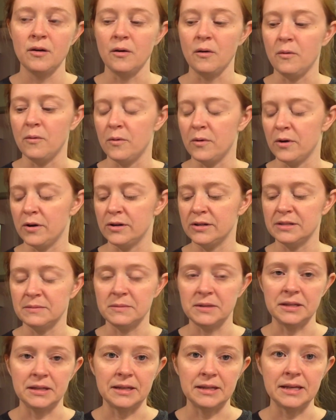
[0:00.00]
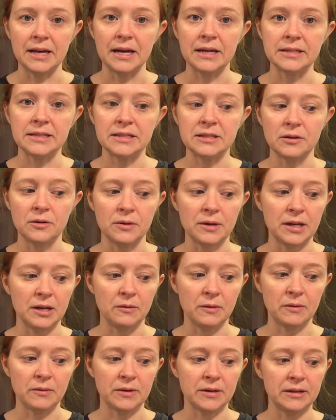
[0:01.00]
or something like that. So
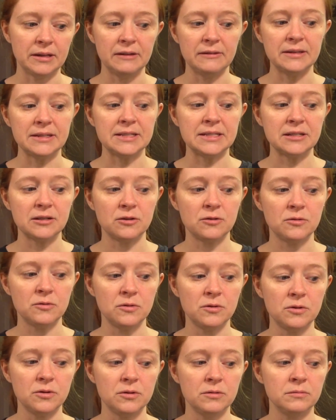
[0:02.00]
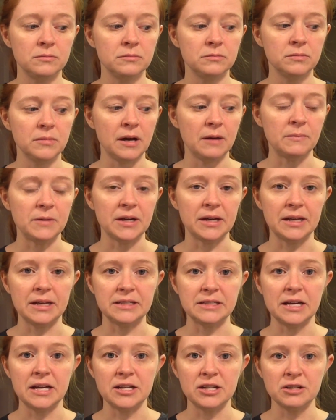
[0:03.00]
anyway, we're going to leave these to cool. I'm not going
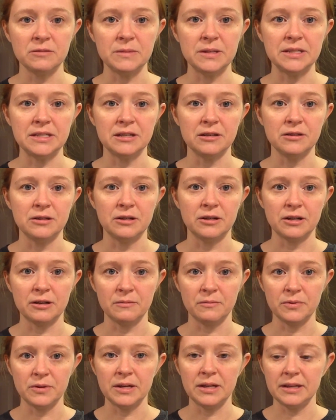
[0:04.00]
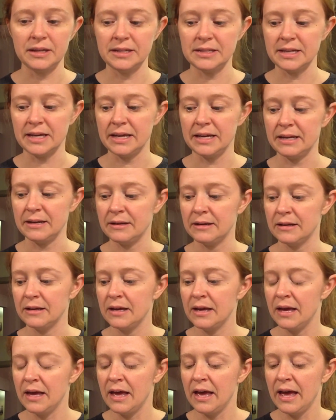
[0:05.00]
to touch them until they're completely done,
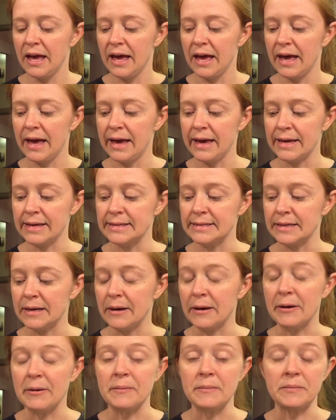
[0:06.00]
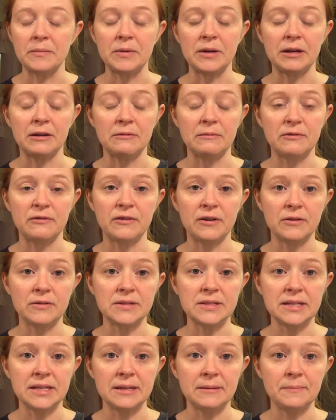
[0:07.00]
and get them
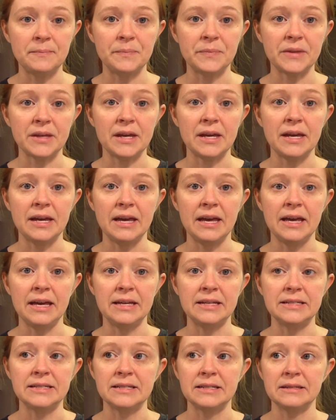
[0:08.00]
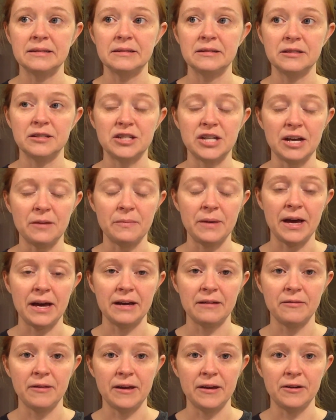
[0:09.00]
frozen and check
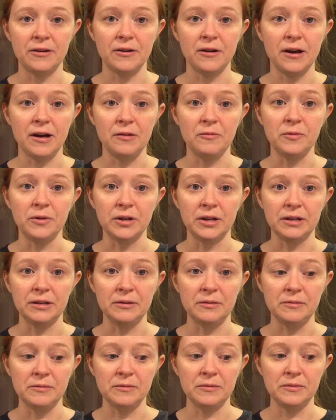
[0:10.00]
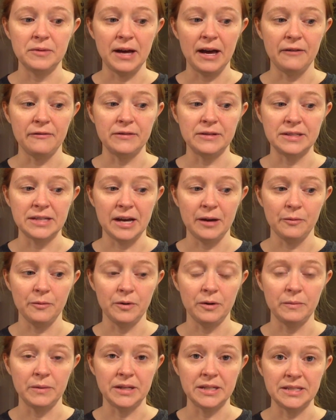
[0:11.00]
back later on. We're going to have a time
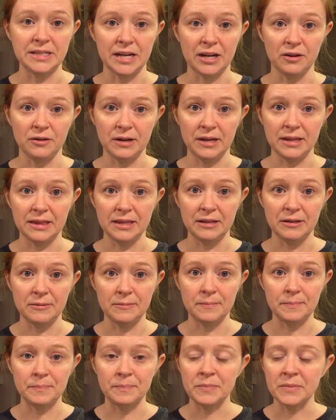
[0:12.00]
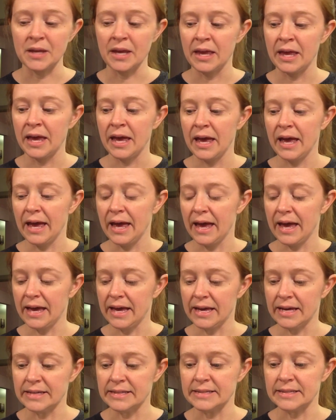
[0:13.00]
where I'm going to decorate them
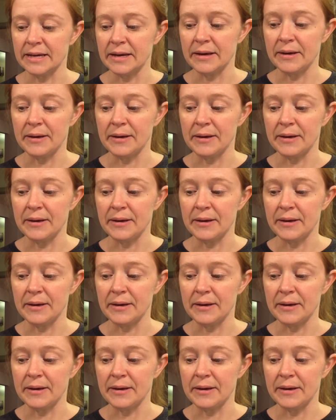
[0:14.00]
and